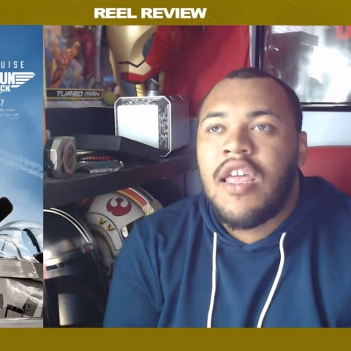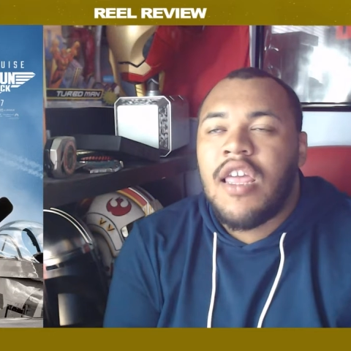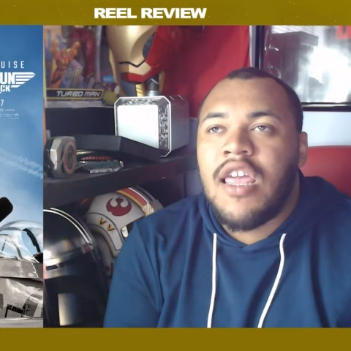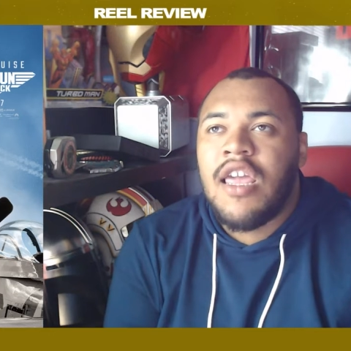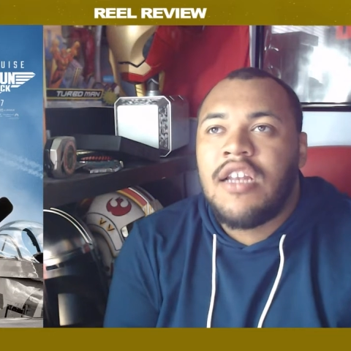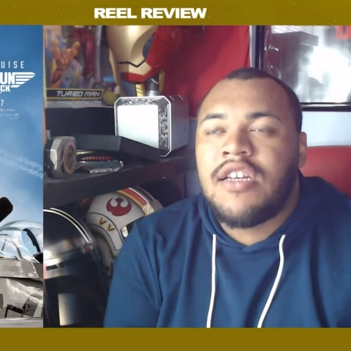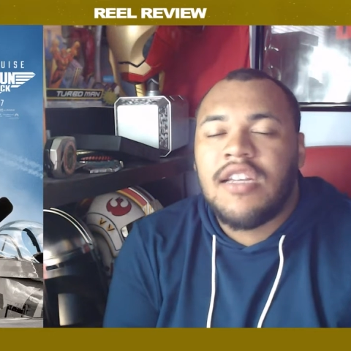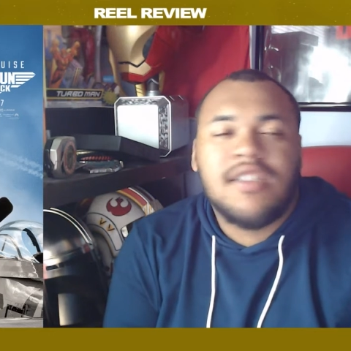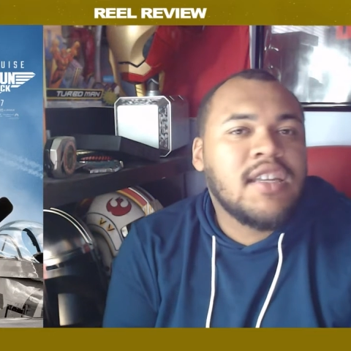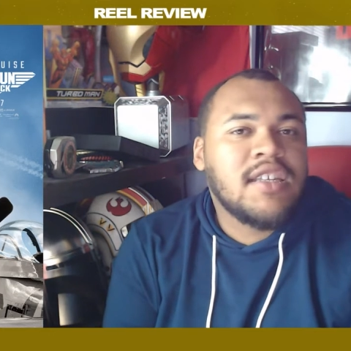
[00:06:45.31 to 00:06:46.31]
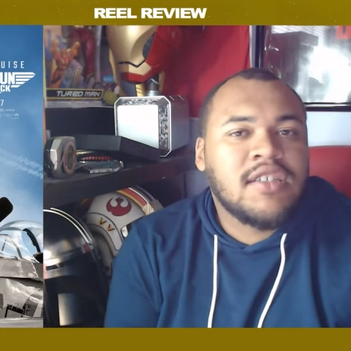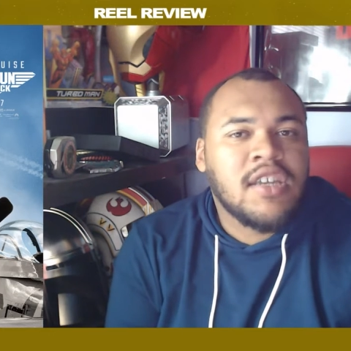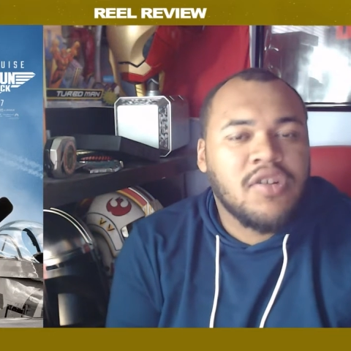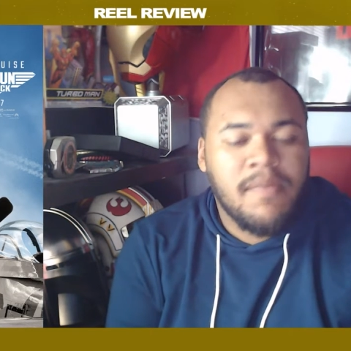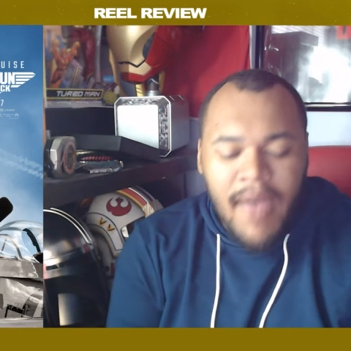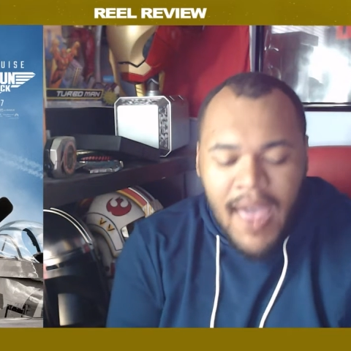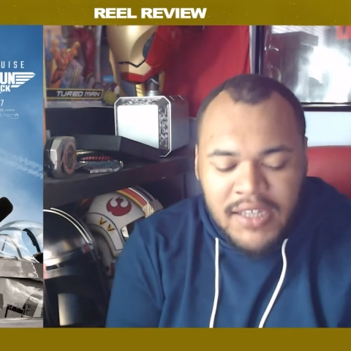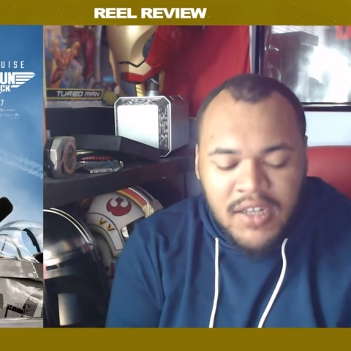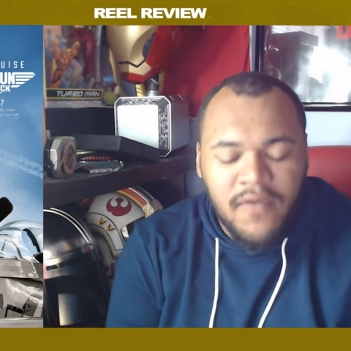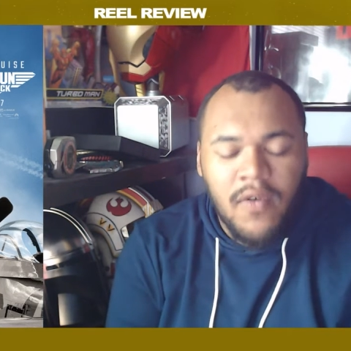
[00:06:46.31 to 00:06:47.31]
he does it in such a
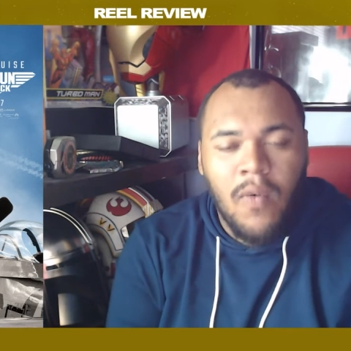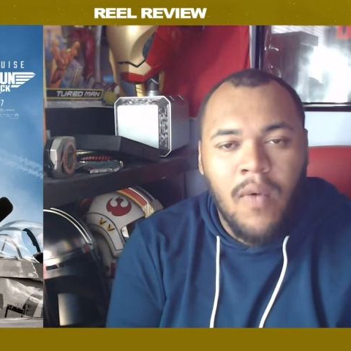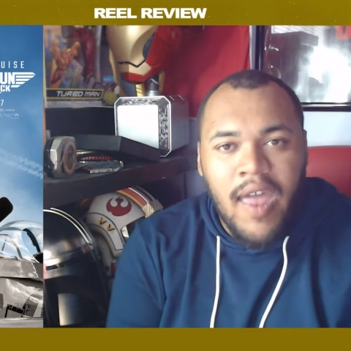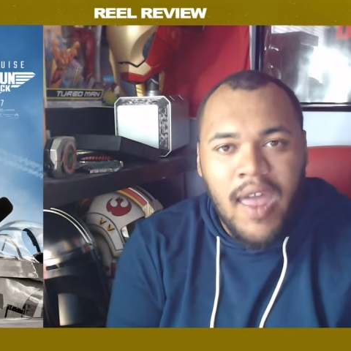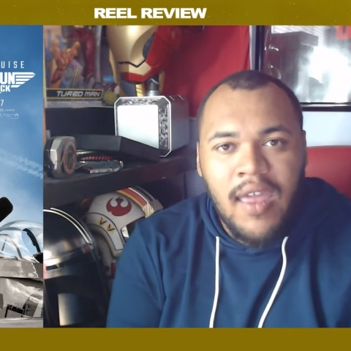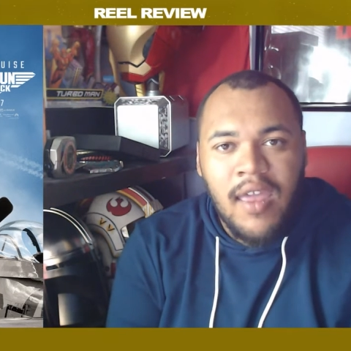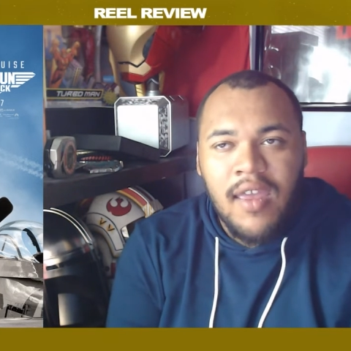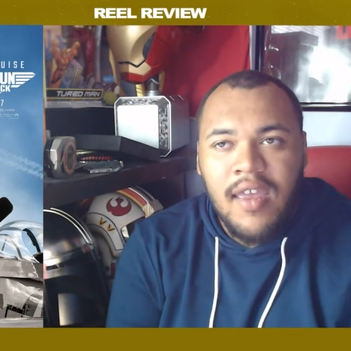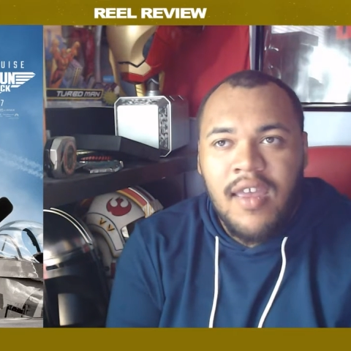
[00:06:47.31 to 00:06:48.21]
masterful way